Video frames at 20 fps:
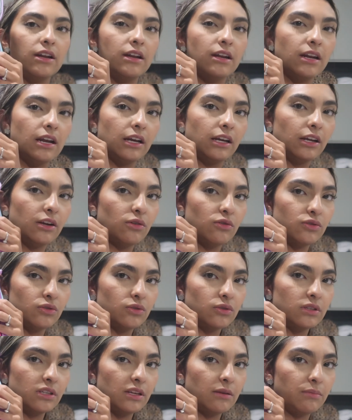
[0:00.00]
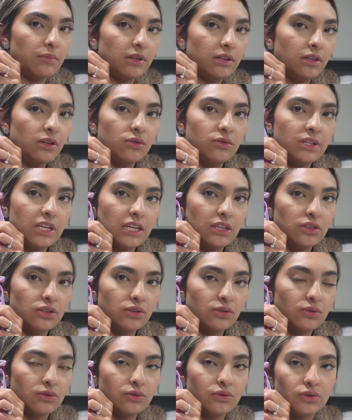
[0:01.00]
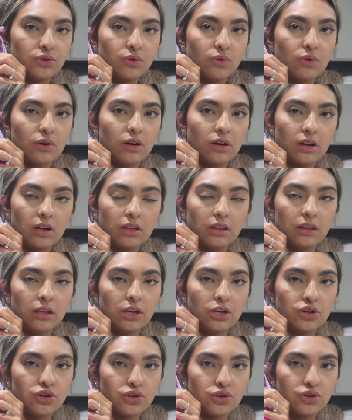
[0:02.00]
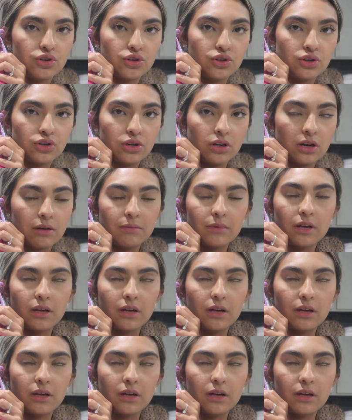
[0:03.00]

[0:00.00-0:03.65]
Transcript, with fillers: and then I can also slip utensils or a lunch um,